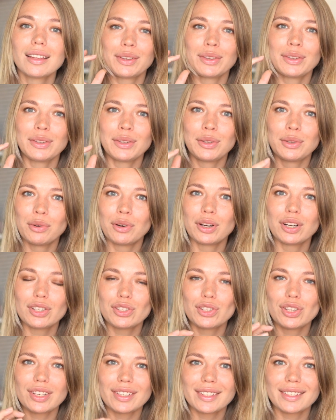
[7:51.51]
You
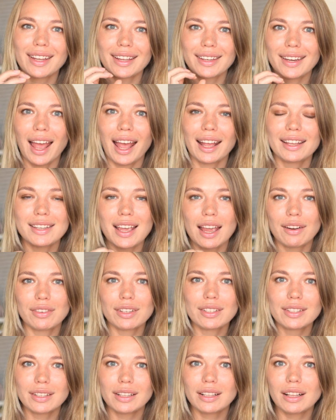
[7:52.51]
just connect
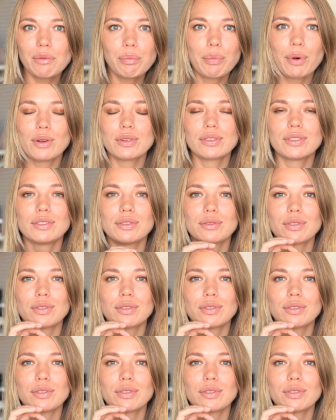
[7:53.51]
every single post